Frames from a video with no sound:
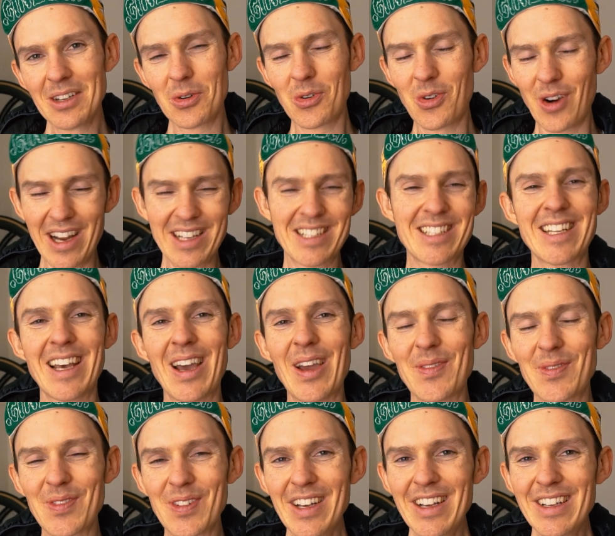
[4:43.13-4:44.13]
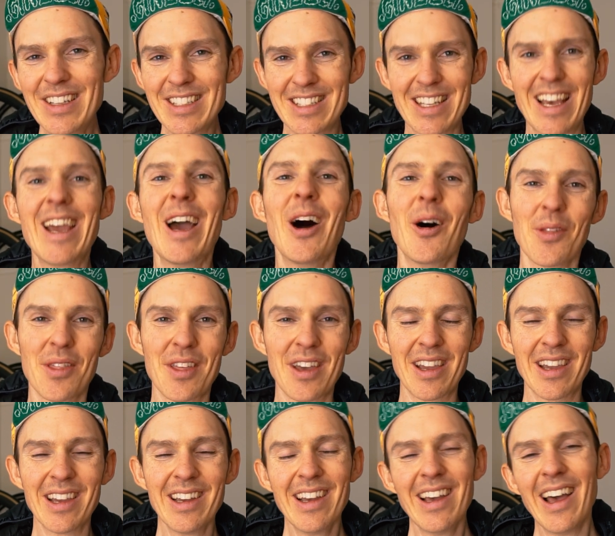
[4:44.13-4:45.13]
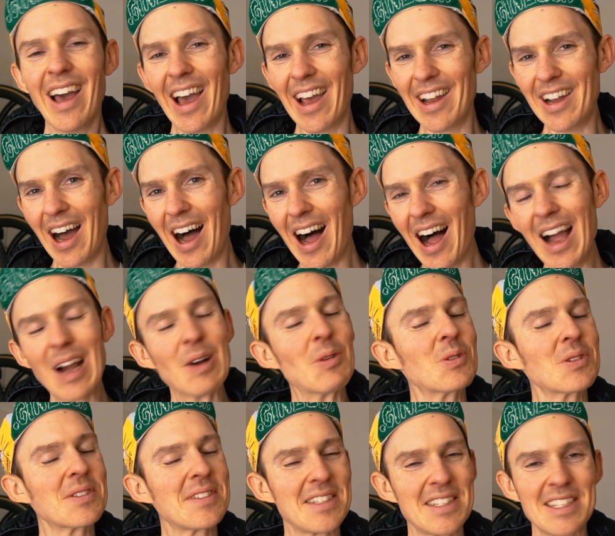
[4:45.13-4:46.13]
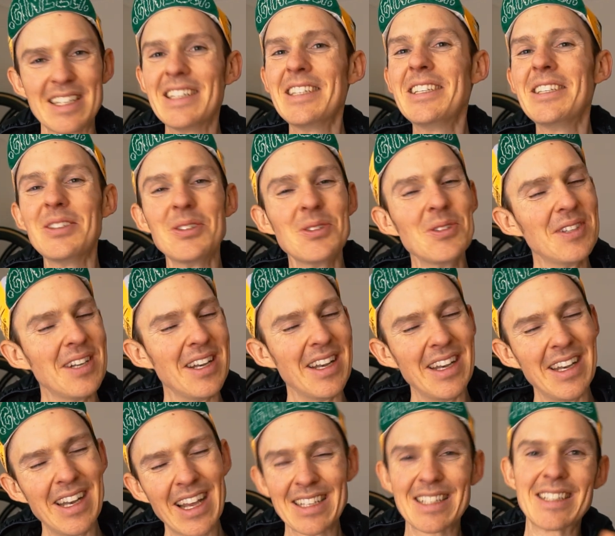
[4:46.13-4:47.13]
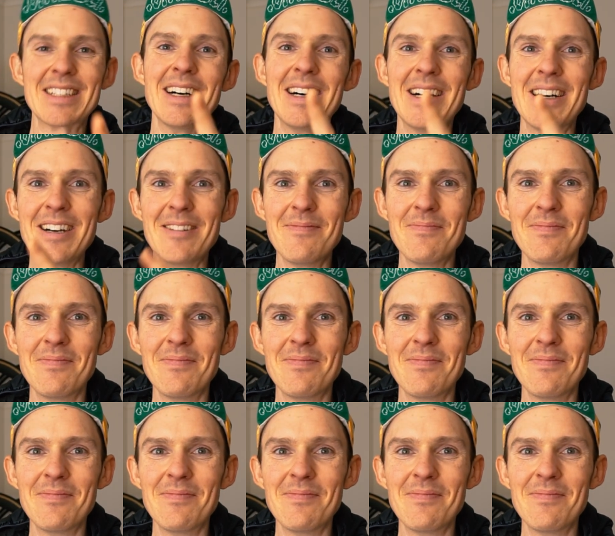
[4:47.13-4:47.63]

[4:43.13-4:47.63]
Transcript: Ride safe, stay healthy, and I will see you next time.